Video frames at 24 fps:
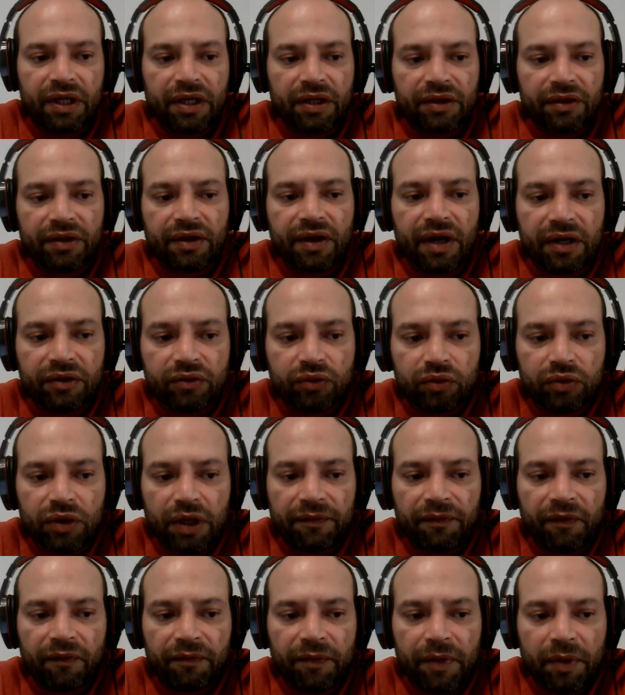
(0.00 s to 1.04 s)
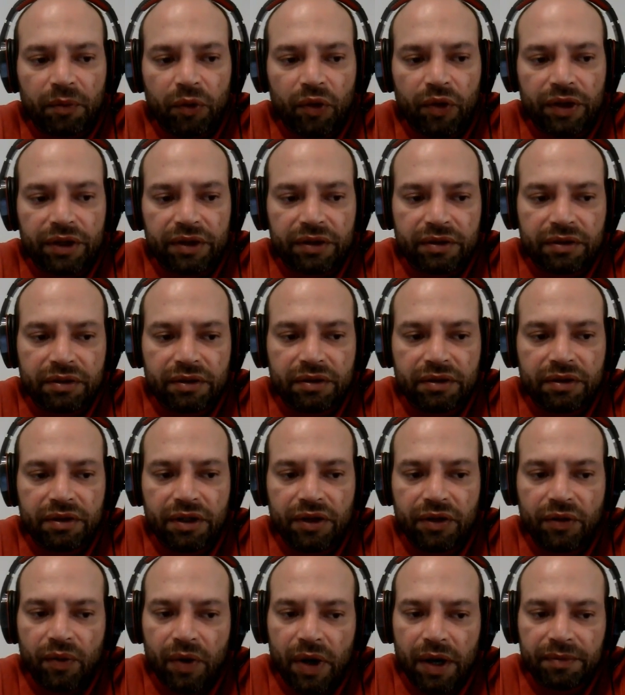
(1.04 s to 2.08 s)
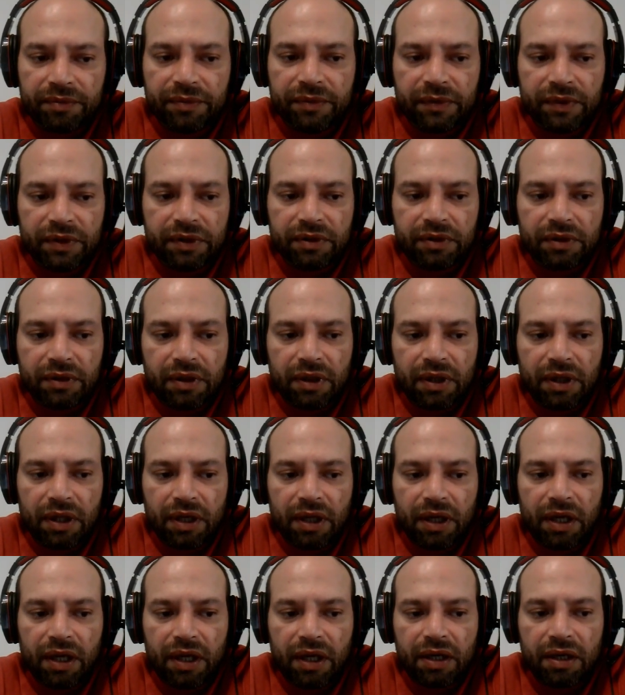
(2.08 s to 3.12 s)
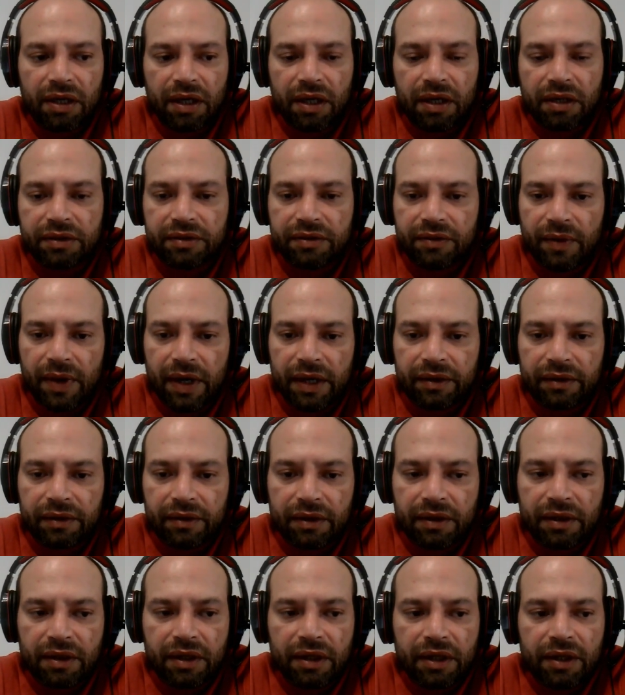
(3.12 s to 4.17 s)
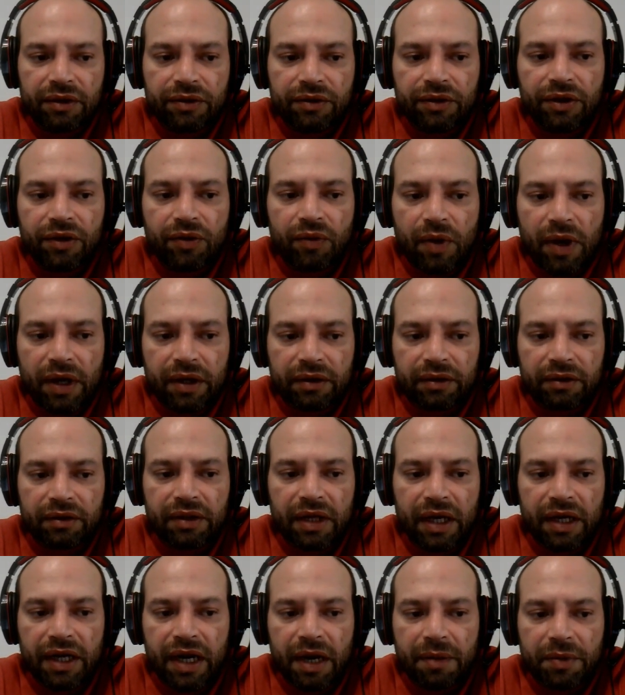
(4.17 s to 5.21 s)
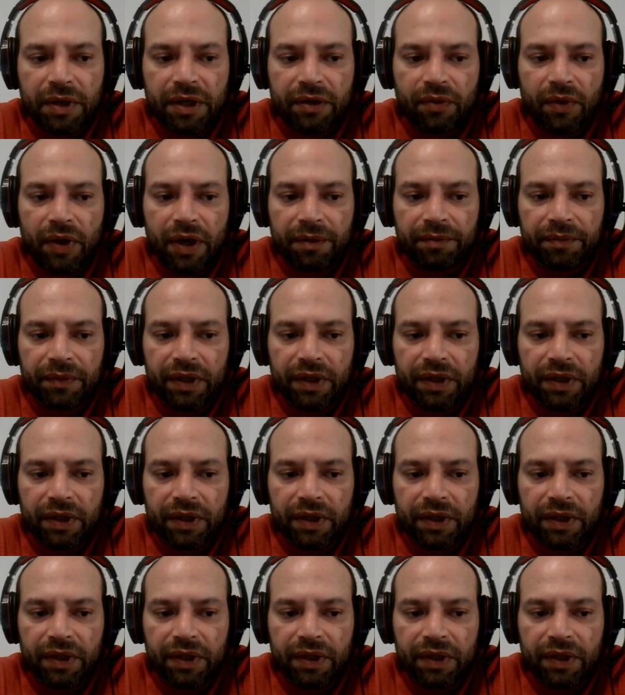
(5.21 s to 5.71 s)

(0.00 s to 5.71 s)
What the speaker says: There are two types of memory, DRAM and SRAM. DRAM, dynamic RAM.